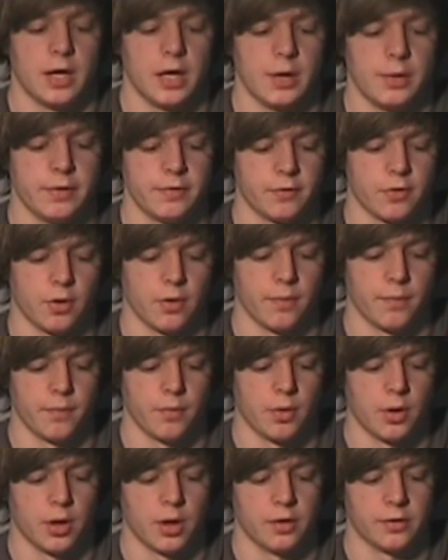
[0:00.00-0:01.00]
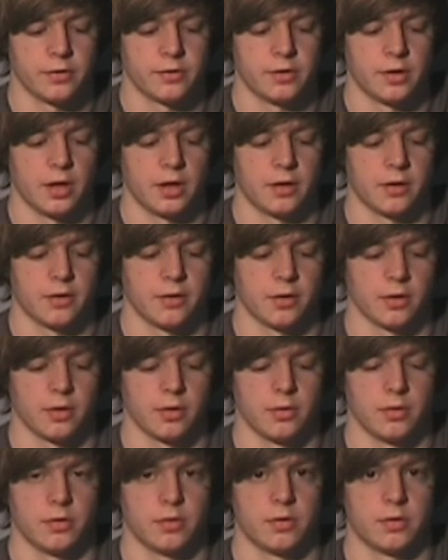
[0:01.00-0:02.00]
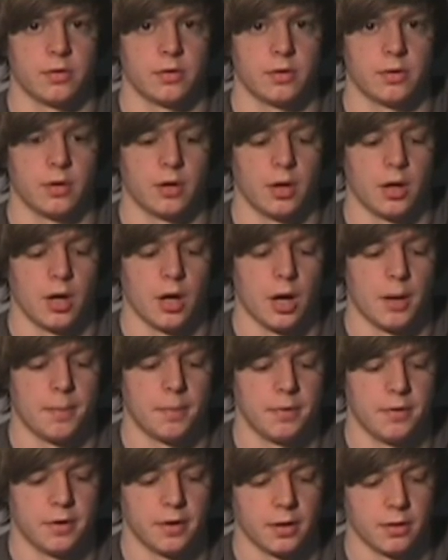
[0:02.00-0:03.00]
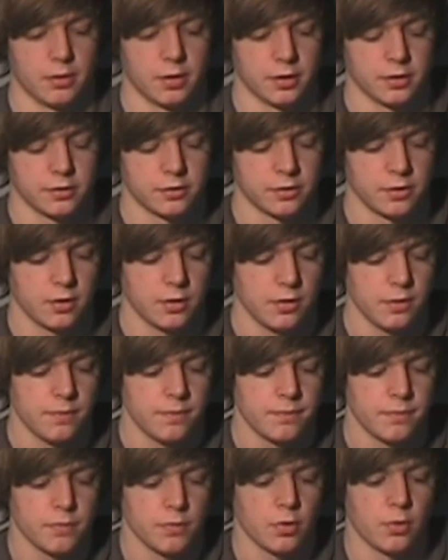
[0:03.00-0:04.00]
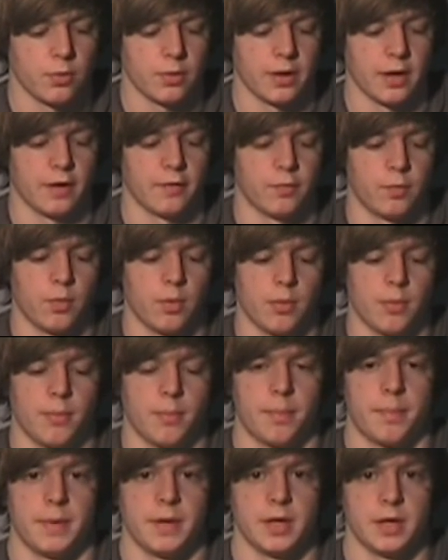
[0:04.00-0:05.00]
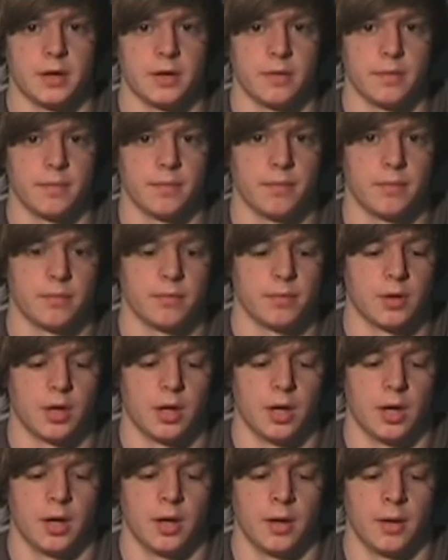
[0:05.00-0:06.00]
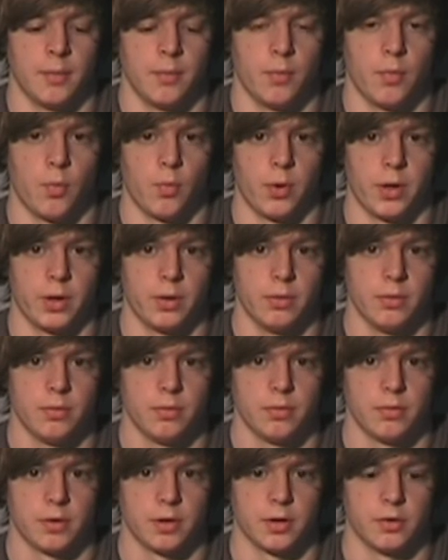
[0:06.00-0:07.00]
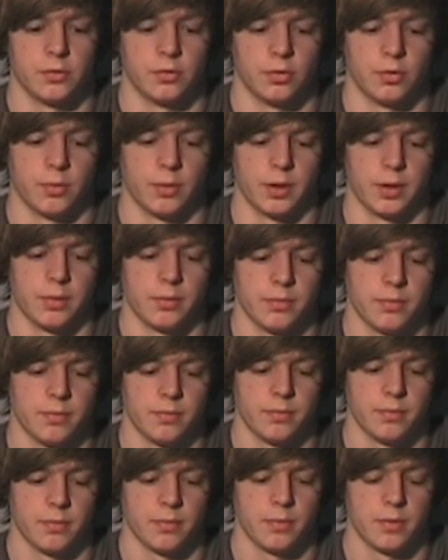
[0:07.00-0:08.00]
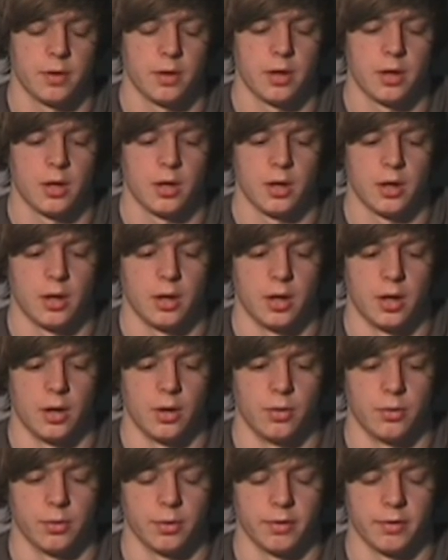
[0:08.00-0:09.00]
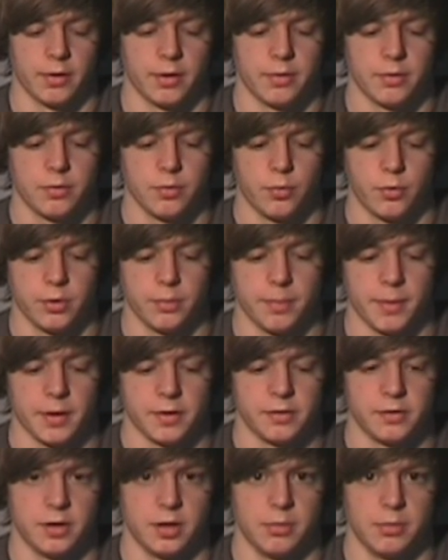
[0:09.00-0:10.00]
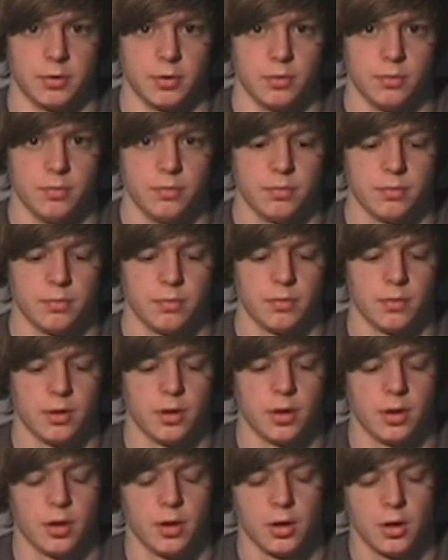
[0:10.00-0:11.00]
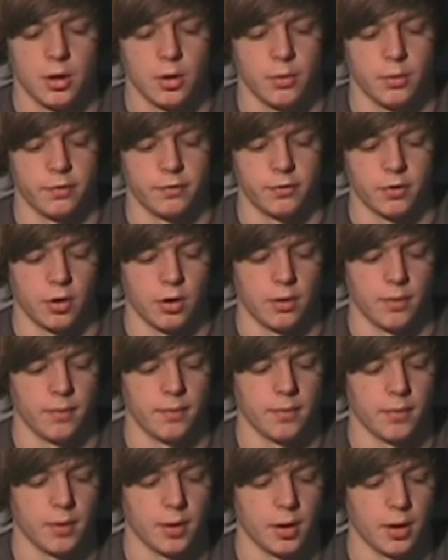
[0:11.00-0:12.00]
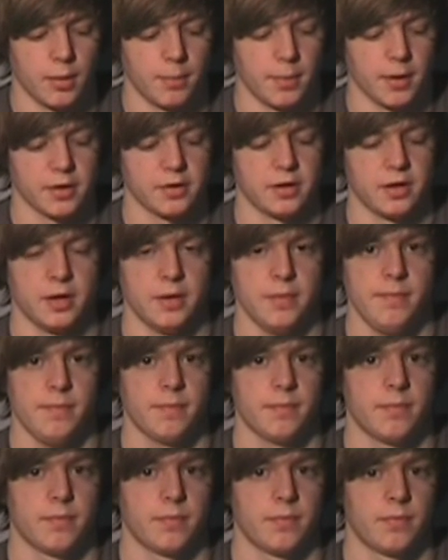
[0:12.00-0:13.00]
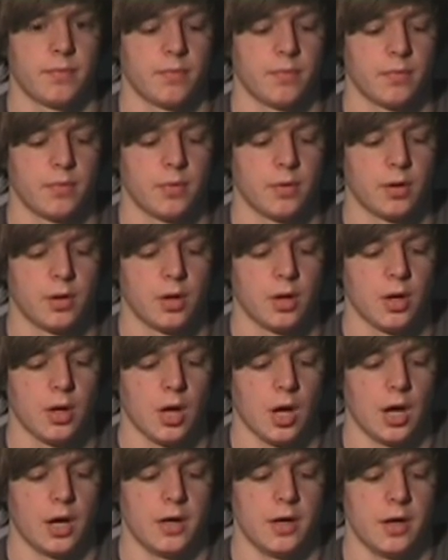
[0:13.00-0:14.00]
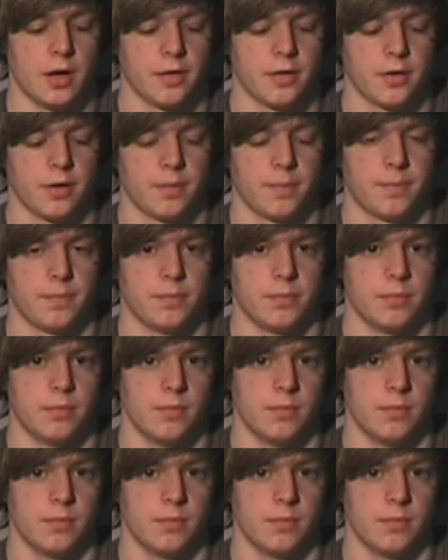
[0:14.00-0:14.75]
here we've got a slider that goes up and down like so. We have one big wheel that goes all the way around with a button in the middle. We've got a button here, another